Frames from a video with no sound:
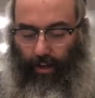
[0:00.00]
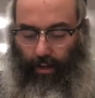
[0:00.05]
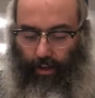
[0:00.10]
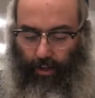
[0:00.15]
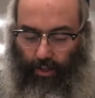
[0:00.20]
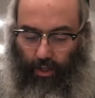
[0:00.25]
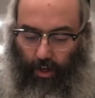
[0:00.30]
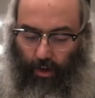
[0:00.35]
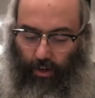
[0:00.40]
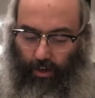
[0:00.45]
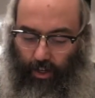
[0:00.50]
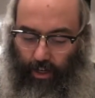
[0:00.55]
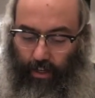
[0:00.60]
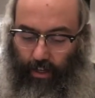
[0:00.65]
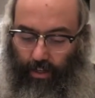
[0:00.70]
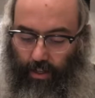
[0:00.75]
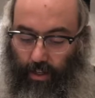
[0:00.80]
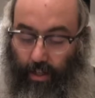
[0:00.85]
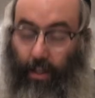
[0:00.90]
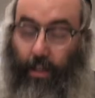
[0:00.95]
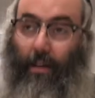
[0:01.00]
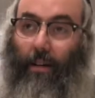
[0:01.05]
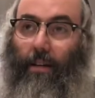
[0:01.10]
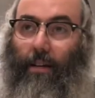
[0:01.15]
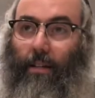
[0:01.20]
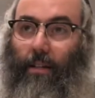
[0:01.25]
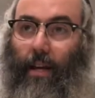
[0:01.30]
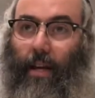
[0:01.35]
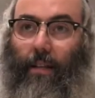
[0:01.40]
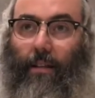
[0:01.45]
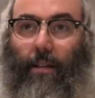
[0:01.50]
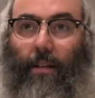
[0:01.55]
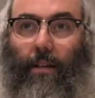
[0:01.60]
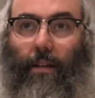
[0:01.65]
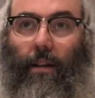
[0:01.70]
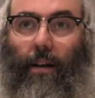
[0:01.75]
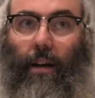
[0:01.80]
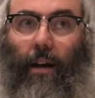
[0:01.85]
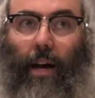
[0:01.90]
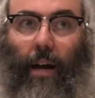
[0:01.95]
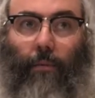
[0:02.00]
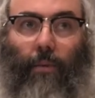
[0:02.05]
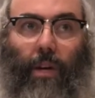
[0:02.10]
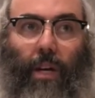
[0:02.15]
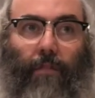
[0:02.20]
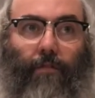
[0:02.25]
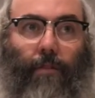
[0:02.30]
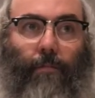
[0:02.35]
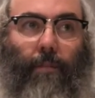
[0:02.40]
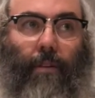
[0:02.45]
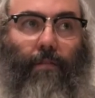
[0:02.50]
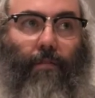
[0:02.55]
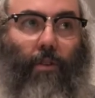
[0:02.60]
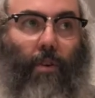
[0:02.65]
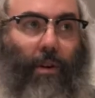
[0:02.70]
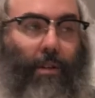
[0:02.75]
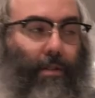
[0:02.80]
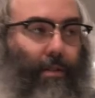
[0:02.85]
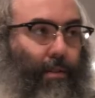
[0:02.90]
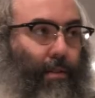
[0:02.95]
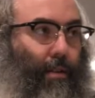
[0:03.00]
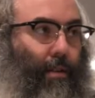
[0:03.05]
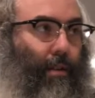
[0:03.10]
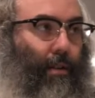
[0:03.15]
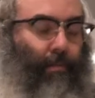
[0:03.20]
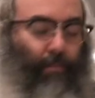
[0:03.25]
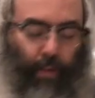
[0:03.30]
So you're going to see that I will give him a voice.